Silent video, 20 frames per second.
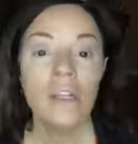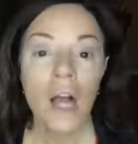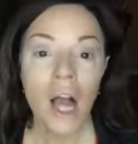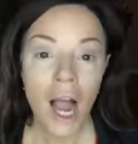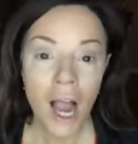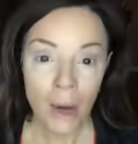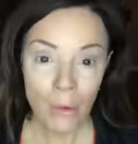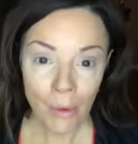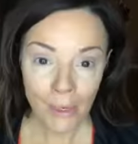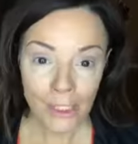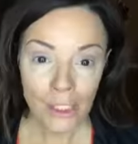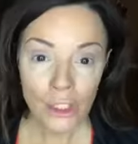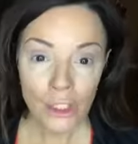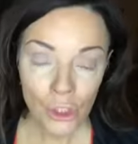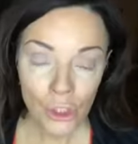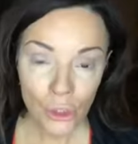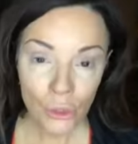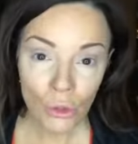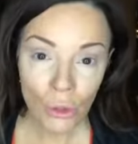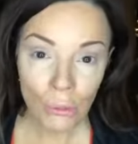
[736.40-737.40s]
I went
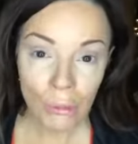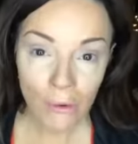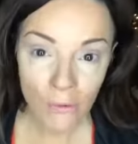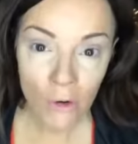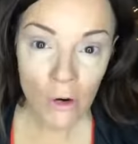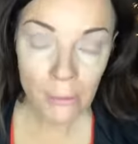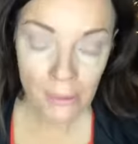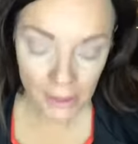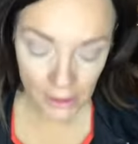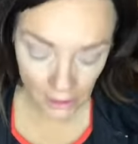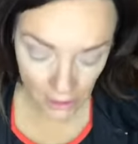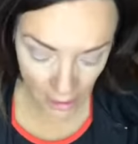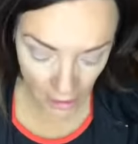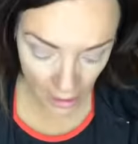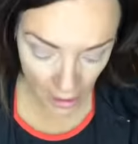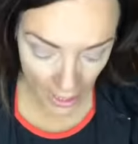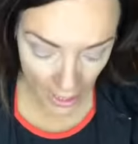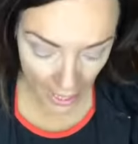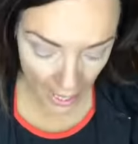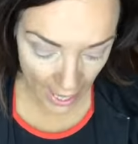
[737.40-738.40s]
to the performance
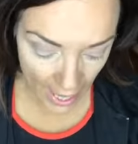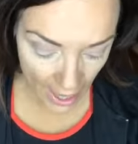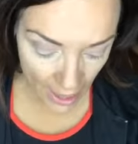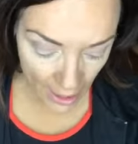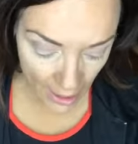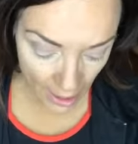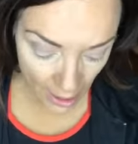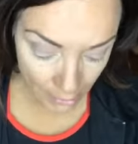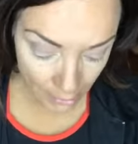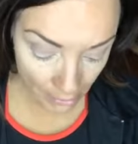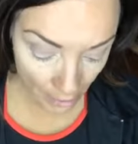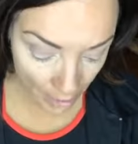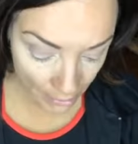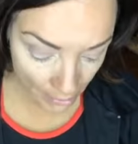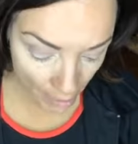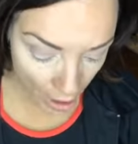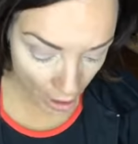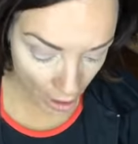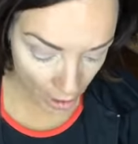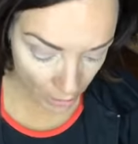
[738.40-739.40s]
and my
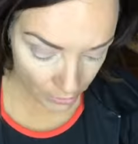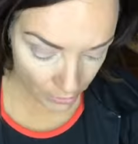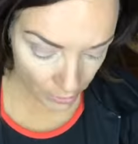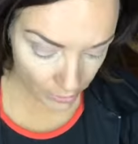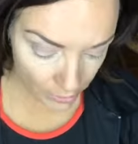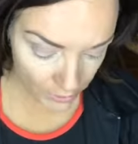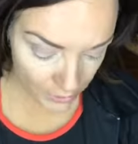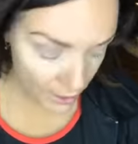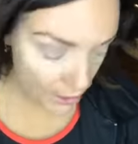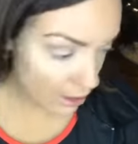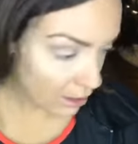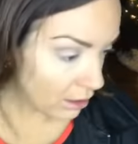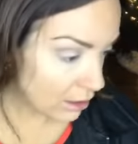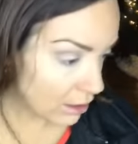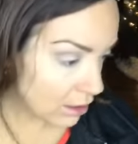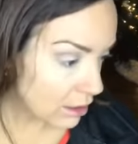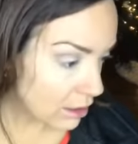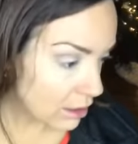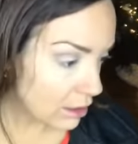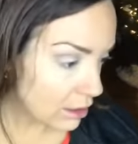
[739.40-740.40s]
mom was there,